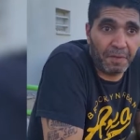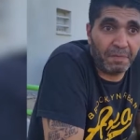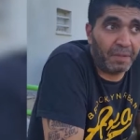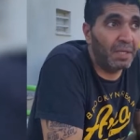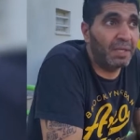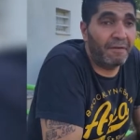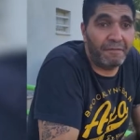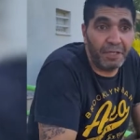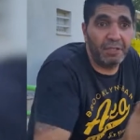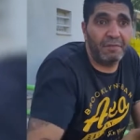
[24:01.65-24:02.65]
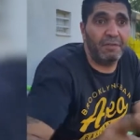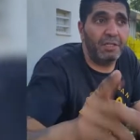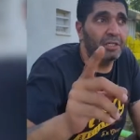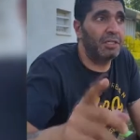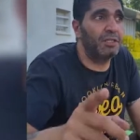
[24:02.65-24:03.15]
people. First of
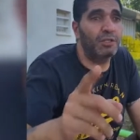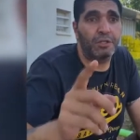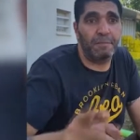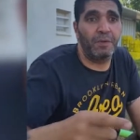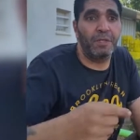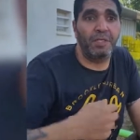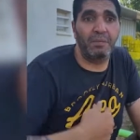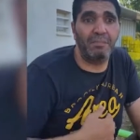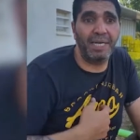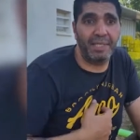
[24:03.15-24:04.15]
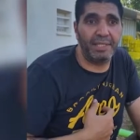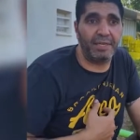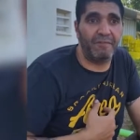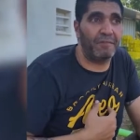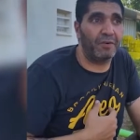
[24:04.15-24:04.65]
all, you support my
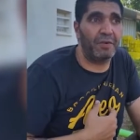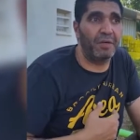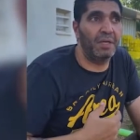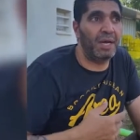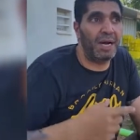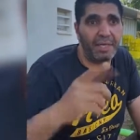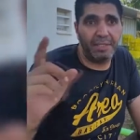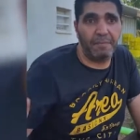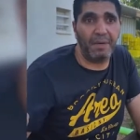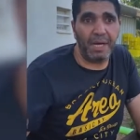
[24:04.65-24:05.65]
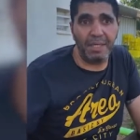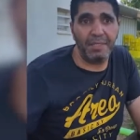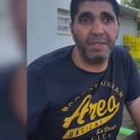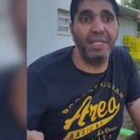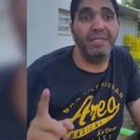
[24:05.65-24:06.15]
suffering,
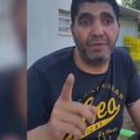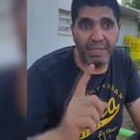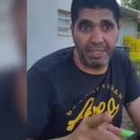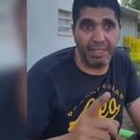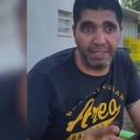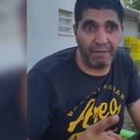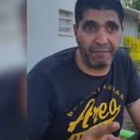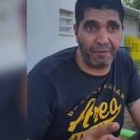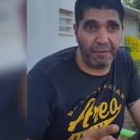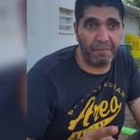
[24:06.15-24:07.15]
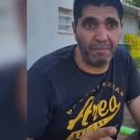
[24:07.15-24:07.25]
other Israeli suffering.